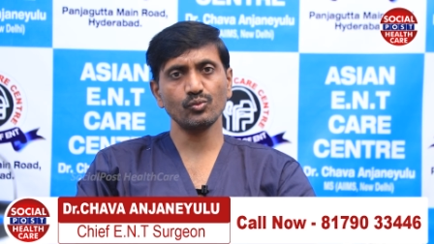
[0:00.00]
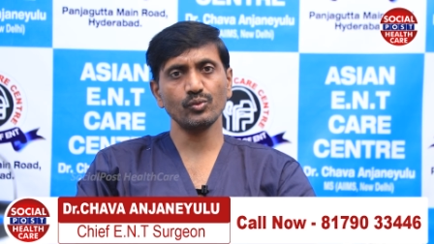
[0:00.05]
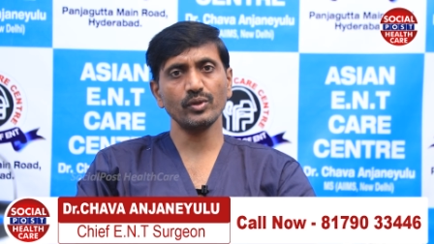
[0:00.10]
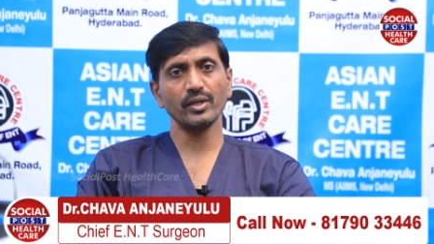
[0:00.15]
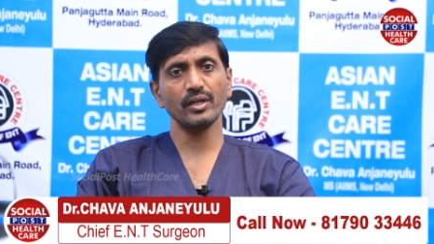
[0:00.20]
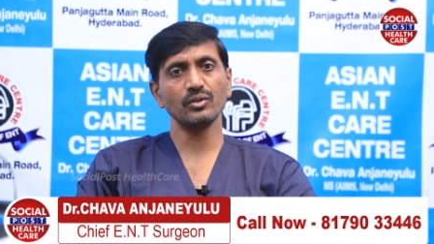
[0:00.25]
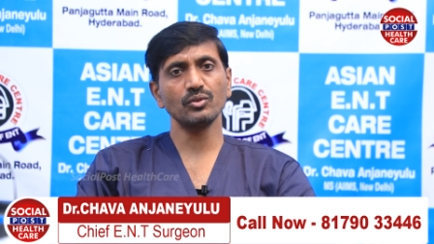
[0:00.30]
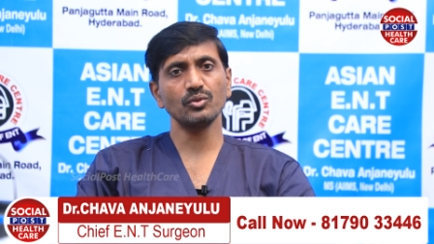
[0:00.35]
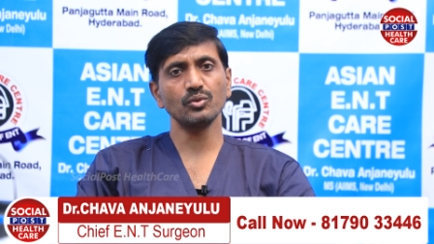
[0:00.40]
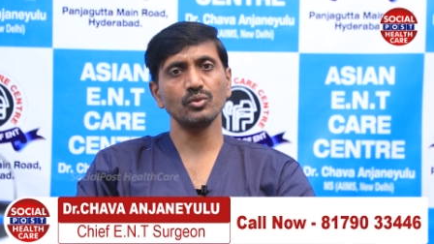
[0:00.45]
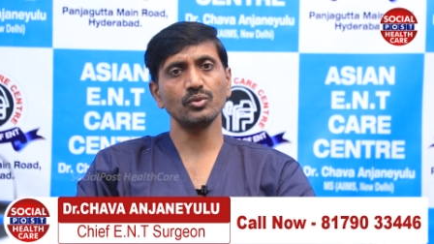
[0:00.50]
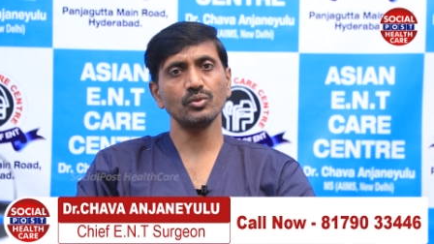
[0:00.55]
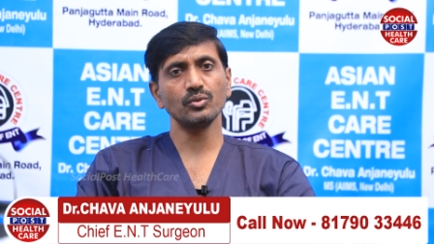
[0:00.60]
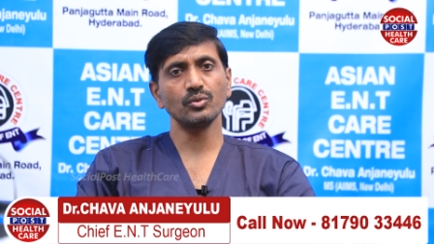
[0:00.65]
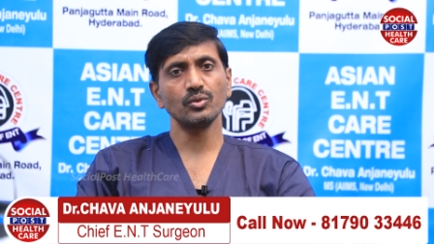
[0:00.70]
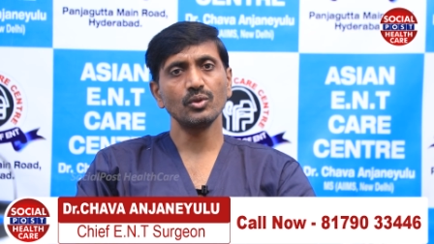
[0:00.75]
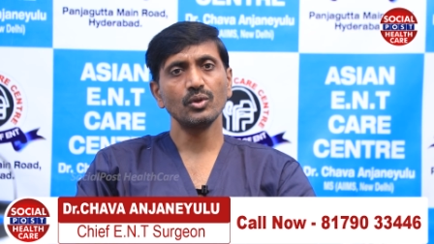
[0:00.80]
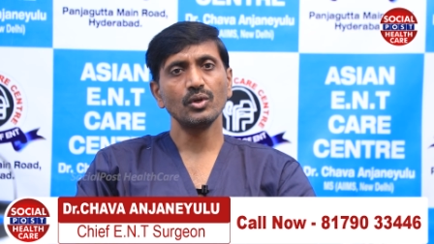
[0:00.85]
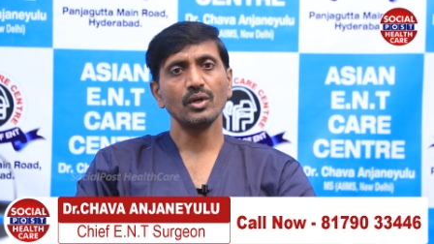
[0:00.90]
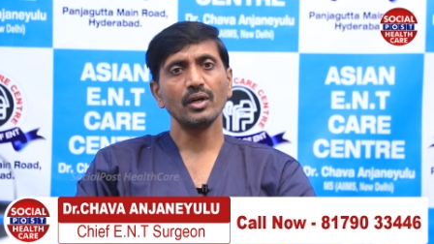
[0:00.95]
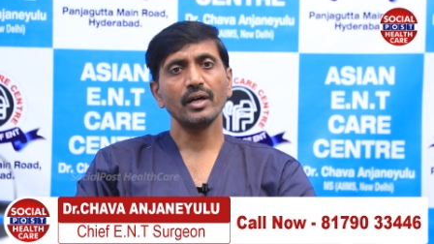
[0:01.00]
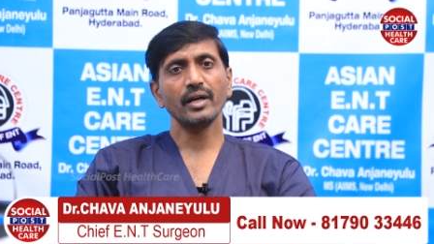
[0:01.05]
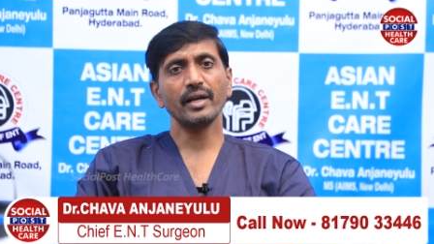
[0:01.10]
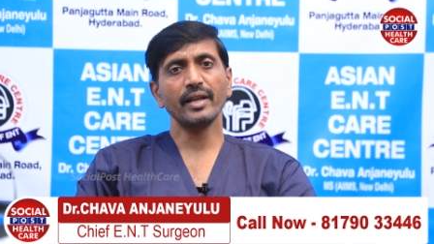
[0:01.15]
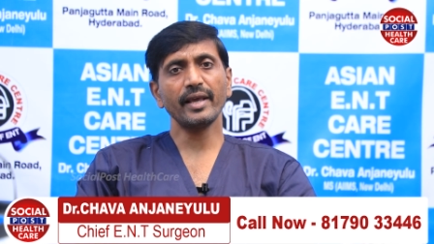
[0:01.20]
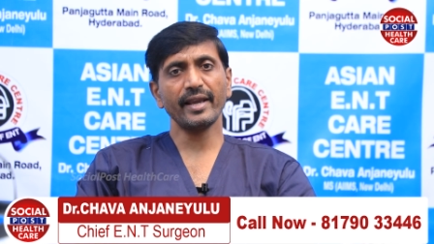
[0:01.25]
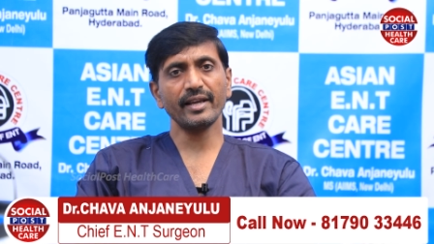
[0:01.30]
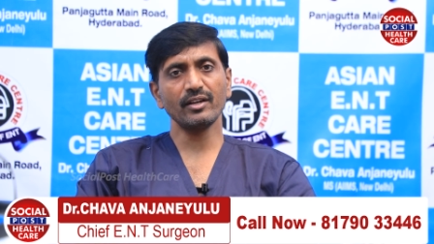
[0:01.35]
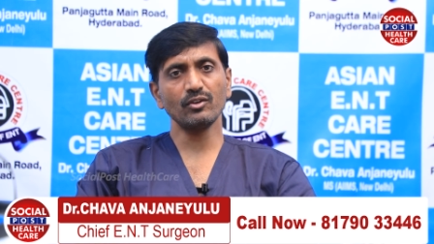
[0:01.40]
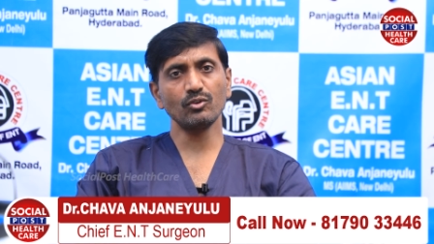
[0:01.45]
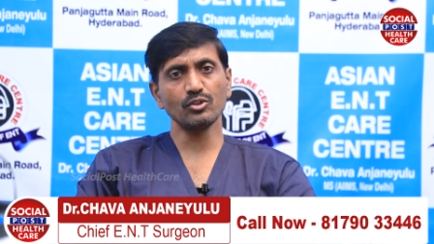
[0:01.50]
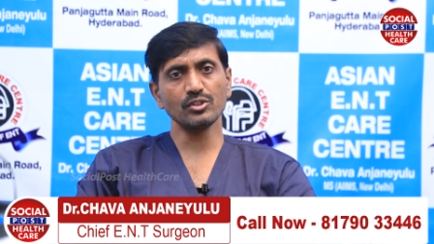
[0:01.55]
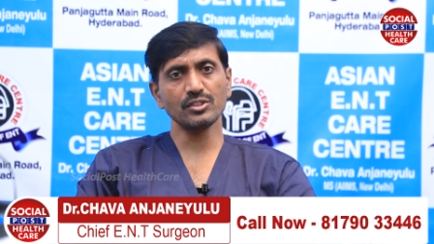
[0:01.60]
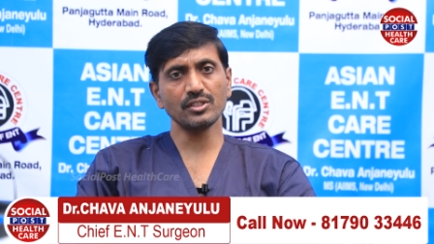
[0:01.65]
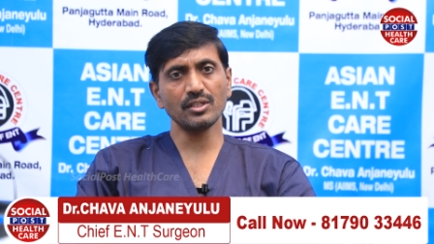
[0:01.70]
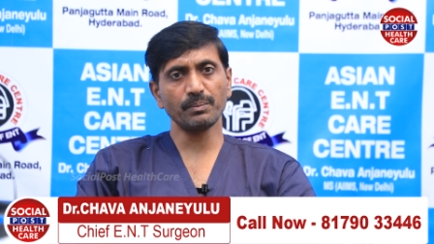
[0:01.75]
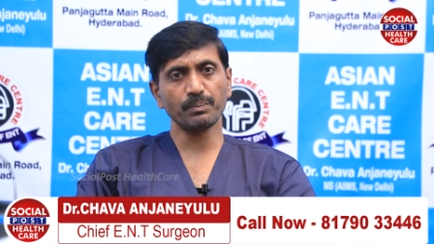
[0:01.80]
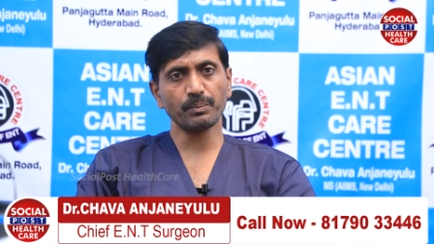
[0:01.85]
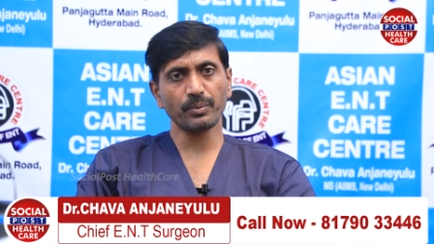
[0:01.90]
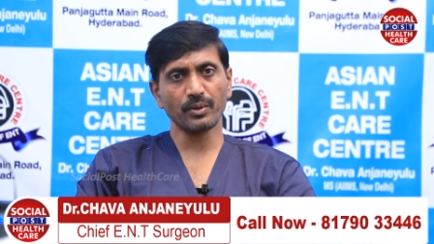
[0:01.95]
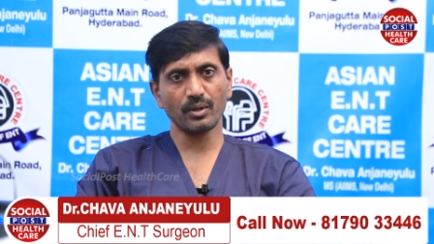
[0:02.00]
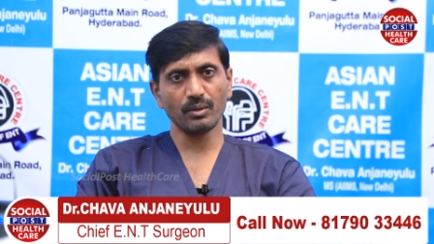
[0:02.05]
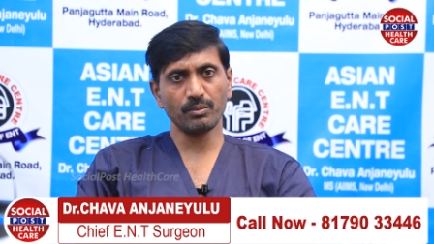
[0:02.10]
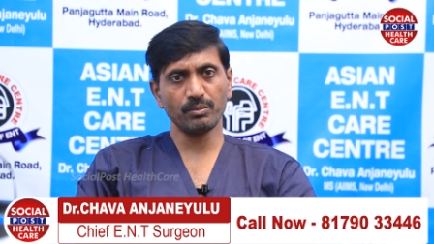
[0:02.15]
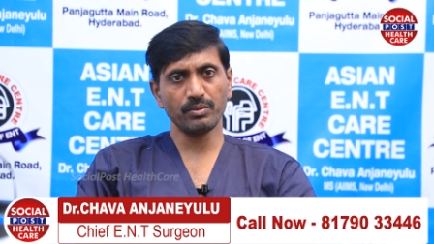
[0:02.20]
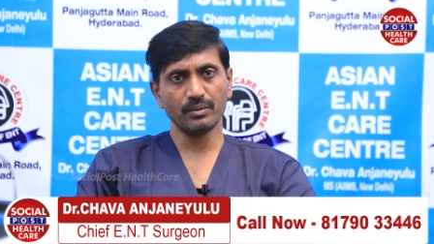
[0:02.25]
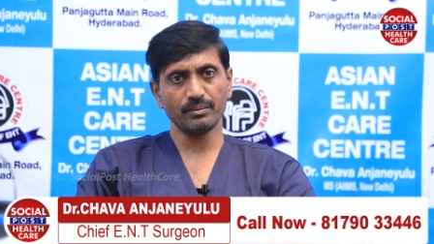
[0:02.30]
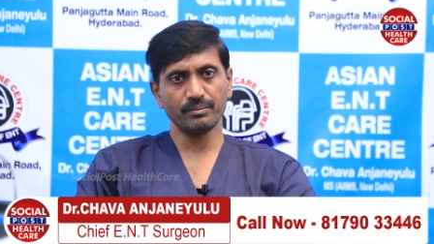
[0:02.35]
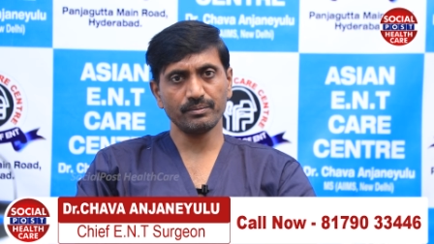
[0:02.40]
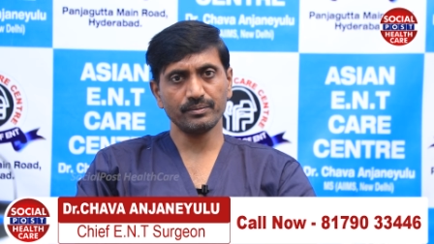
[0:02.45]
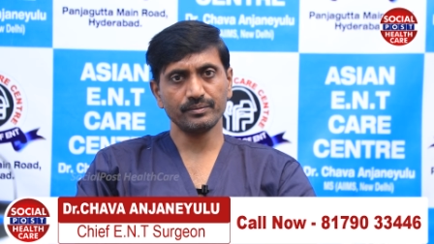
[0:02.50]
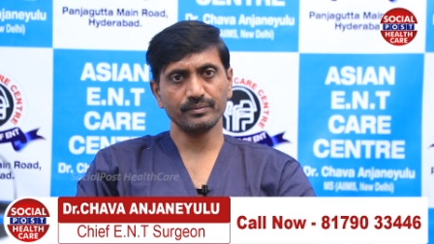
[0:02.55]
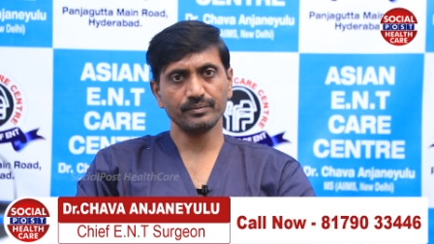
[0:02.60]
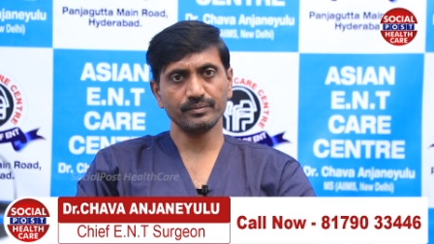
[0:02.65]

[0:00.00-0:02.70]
we have to diagnose the problem